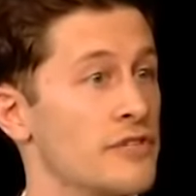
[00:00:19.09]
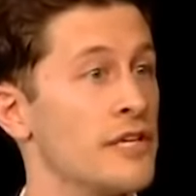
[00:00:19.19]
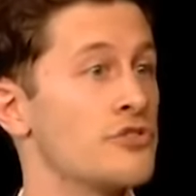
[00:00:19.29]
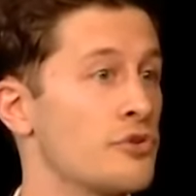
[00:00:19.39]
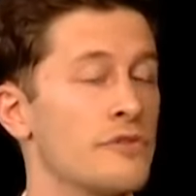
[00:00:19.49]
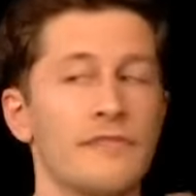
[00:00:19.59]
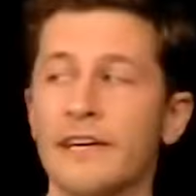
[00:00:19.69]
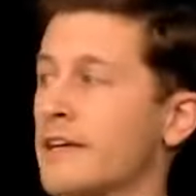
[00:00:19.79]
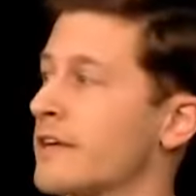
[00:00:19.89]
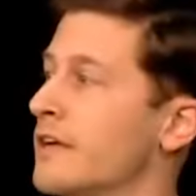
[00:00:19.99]
Right. It's sort of
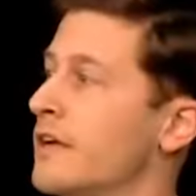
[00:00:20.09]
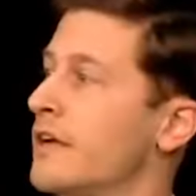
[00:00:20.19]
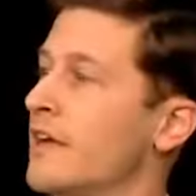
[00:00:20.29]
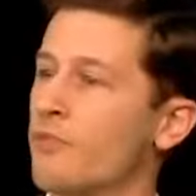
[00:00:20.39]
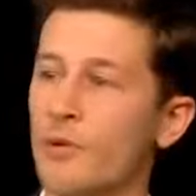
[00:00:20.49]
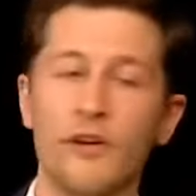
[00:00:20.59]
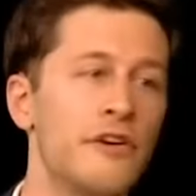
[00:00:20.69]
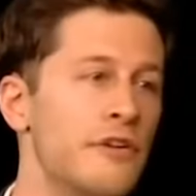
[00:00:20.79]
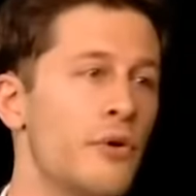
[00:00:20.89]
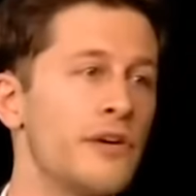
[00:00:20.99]
like if we
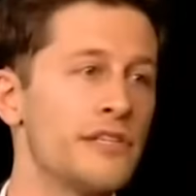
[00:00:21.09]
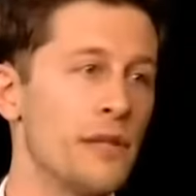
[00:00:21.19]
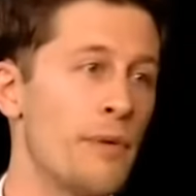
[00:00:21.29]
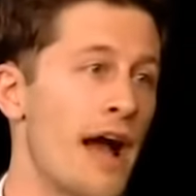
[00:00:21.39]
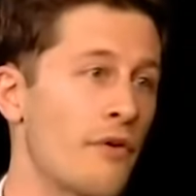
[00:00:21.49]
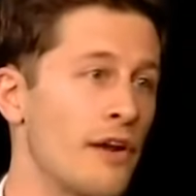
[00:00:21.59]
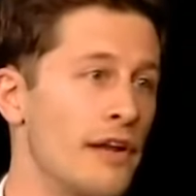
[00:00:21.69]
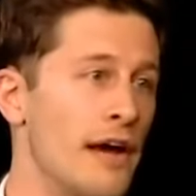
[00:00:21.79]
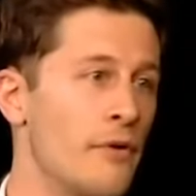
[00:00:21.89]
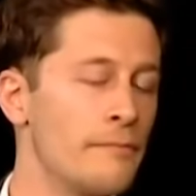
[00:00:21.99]
heard a noise in the back
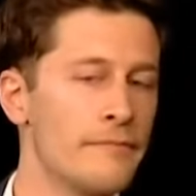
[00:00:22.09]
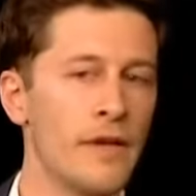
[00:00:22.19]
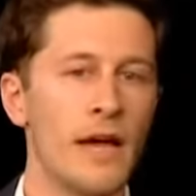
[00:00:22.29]
right now,